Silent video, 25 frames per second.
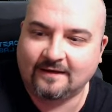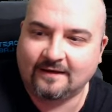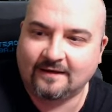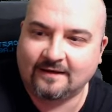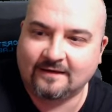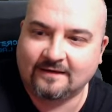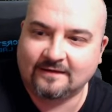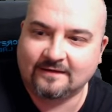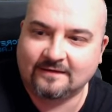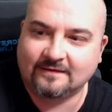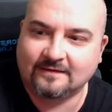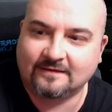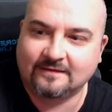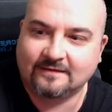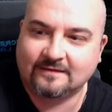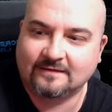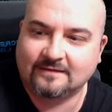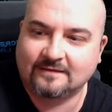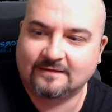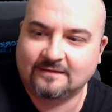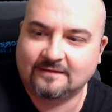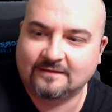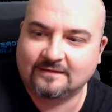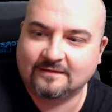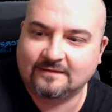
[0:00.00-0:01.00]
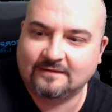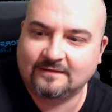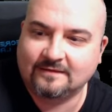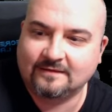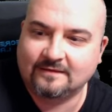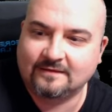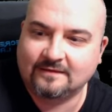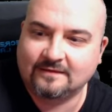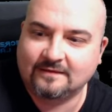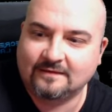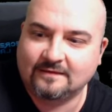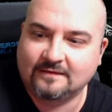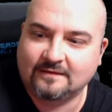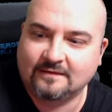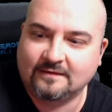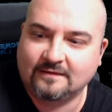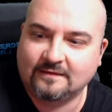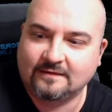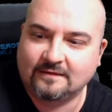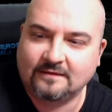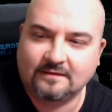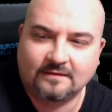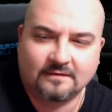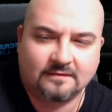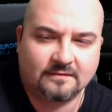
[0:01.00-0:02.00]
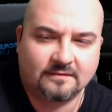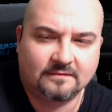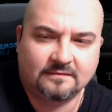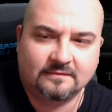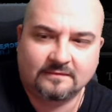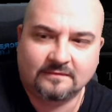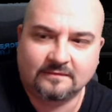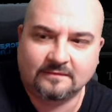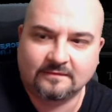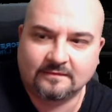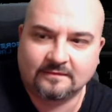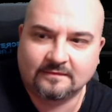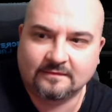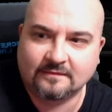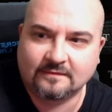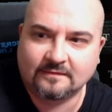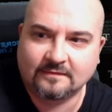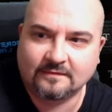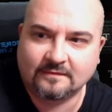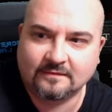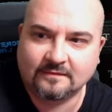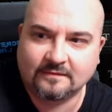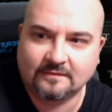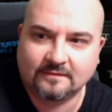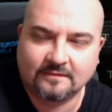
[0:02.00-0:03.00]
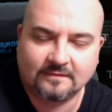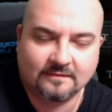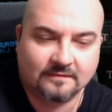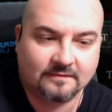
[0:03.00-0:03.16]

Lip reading: (silence)